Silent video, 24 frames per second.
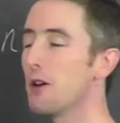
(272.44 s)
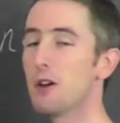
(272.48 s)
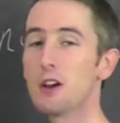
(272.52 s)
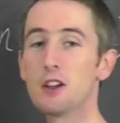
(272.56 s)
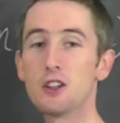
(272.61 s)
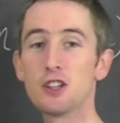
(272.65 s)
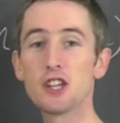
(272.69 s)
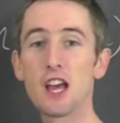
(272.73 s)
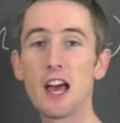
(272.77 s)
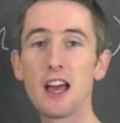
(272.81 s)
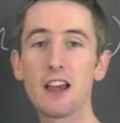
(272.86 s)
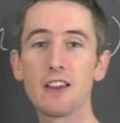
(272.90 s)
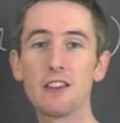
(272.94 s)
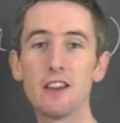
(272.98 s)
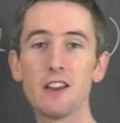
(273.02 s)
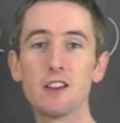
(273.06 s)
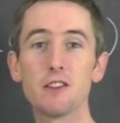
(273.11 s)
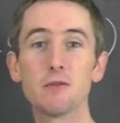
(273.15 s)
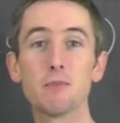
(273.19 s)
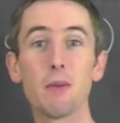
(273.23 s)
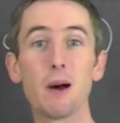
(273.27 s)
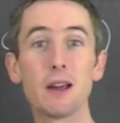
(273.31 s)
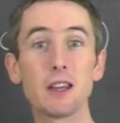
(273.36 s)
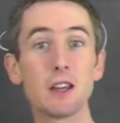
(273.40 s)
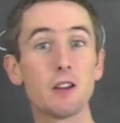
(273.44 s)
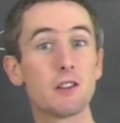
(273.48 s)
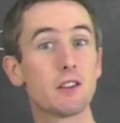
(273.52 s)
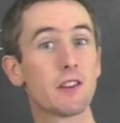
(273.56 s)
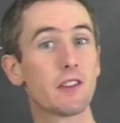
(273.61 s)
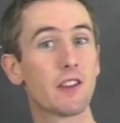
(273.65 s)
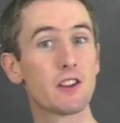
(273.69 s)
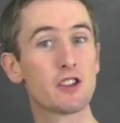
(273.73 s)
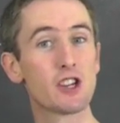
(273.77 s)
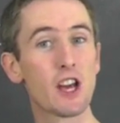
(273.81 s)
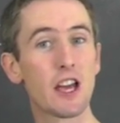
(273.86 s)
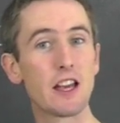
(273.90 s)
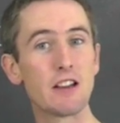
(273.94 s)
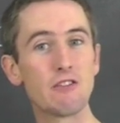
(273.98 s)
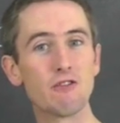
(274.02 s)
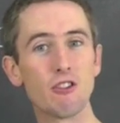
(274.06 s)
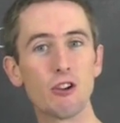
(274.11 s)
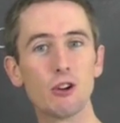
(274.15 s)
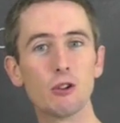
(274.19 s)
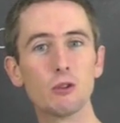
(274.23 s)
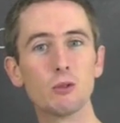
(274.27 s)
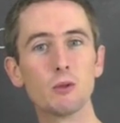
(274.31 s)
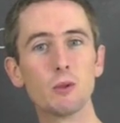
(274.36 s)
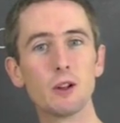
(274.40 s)
can check this by using the chain
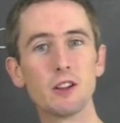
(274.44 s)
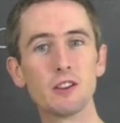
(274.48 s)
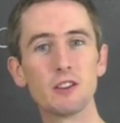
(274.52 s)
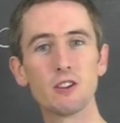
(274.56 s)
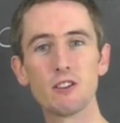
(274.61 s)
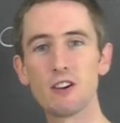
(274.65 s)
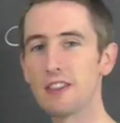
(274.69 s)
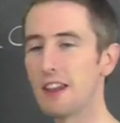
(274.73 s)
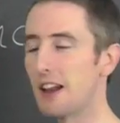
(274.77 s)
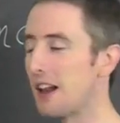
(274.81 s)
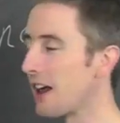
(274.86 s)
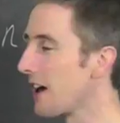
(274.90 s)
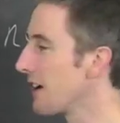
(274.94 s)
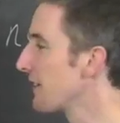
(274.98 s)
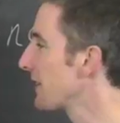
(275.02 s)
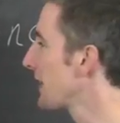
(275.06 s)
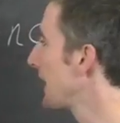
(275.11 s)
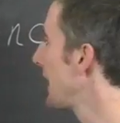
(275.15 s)
rule we saw in the last